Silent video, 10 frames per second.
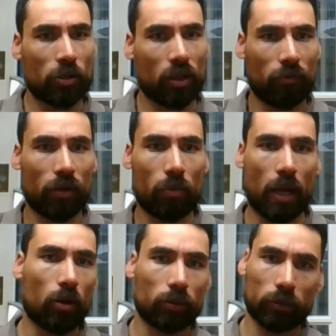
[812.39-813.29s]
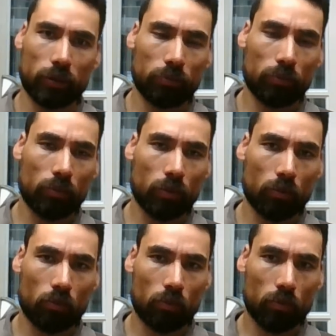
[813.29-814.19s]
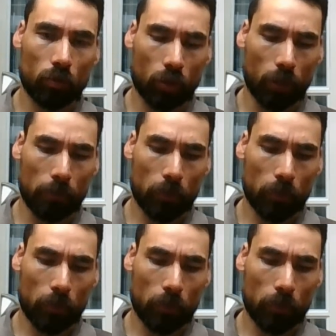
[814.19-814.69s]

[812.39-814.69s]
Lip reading: and fill my hours. Yeah. Okay.